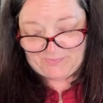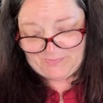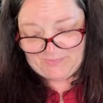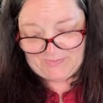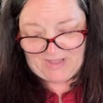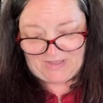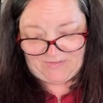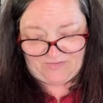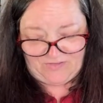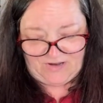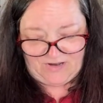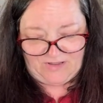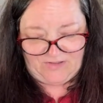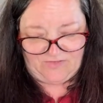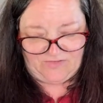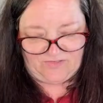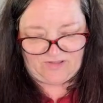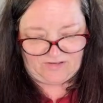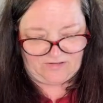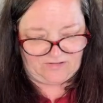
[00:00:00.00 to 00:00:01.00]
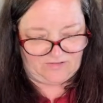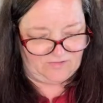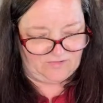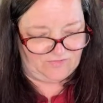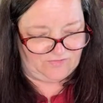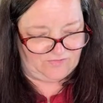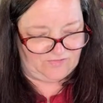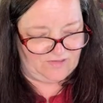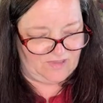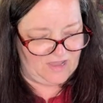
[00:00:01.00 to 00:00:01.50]
That's a nice
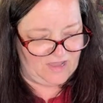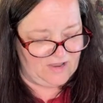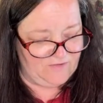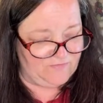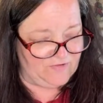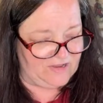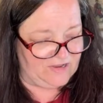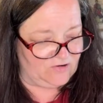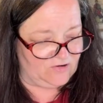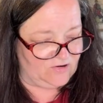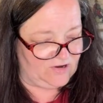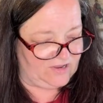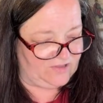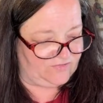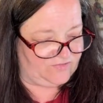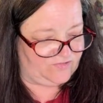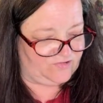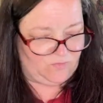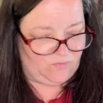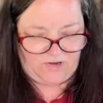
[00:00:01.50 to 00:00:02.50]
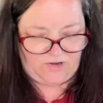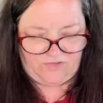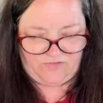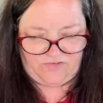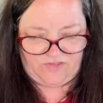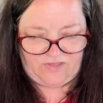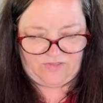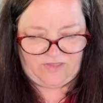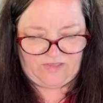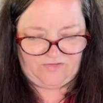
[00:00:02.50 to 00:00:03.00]
necklace. I have earrings. Do you want to
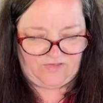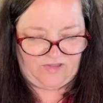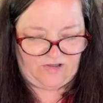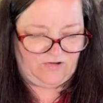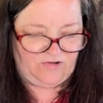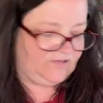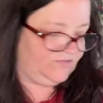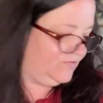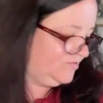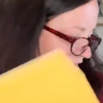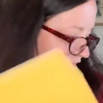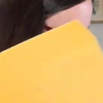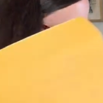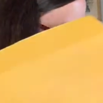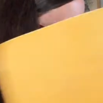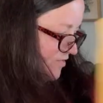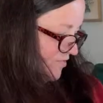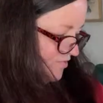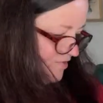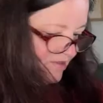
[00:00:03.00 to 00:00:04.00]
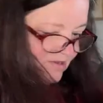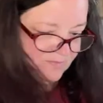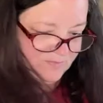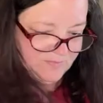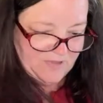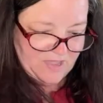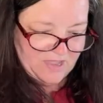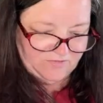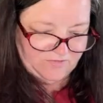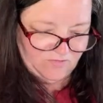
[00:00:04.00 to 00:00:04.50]
see these earrings, ladies?
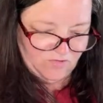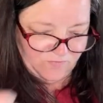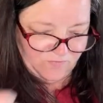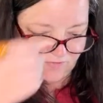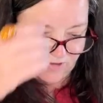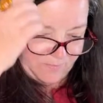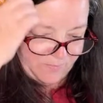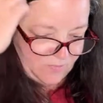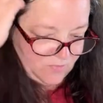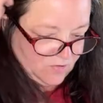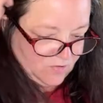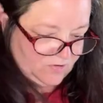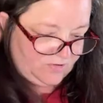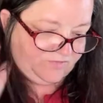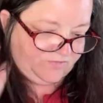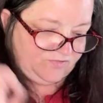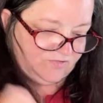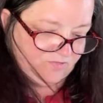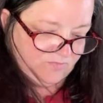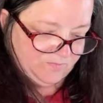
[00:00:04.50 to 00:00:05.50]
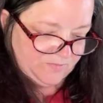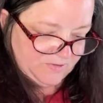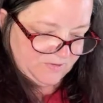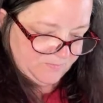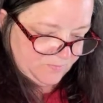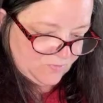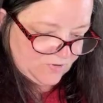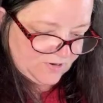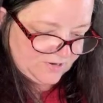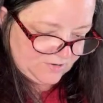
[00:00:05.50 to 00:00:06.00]
I do have a couple costume
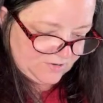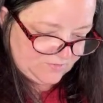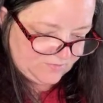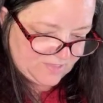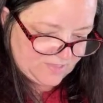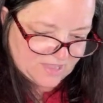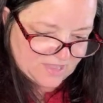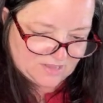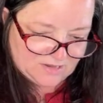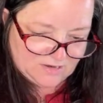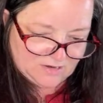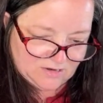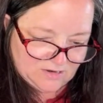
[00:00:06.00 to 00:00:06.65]
people. I know that.